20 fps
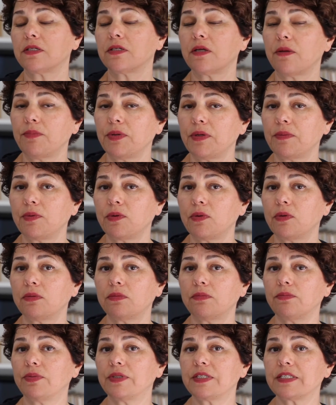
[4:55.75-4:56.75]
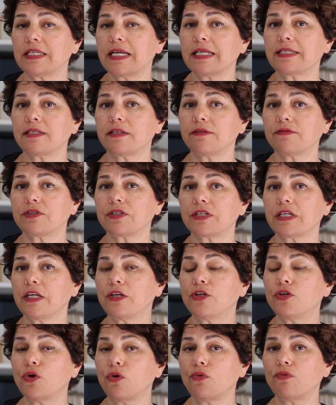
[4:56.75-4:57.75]
Some people with sensitive
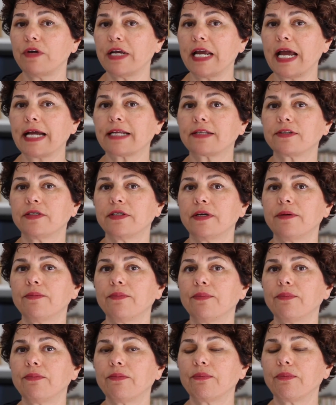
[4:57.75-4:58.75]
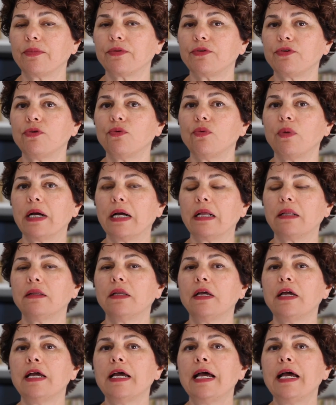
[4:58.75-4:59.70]
skin don't react to them too well.